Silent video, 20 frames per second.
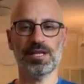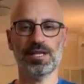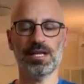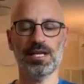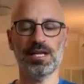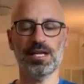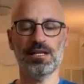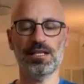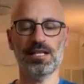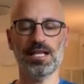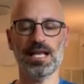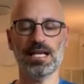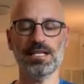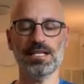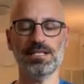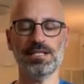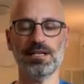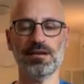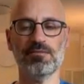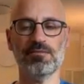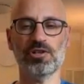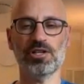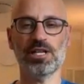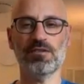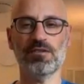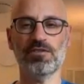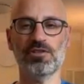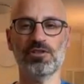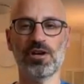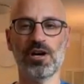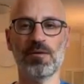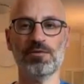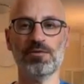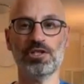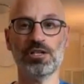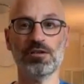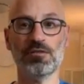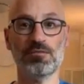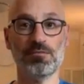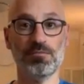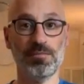And last thing, I'm going to give you an option,